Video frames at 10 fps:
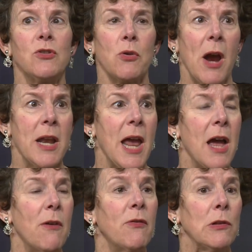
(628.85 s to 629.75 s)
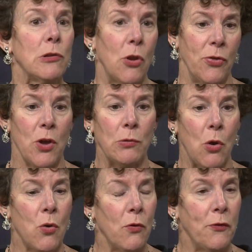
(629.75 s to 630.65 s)
try to have the
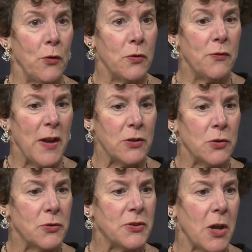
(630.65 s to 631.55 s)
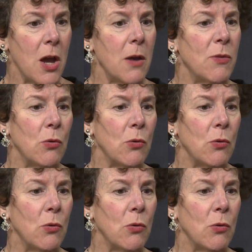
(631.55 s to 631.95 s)
local food vendors come,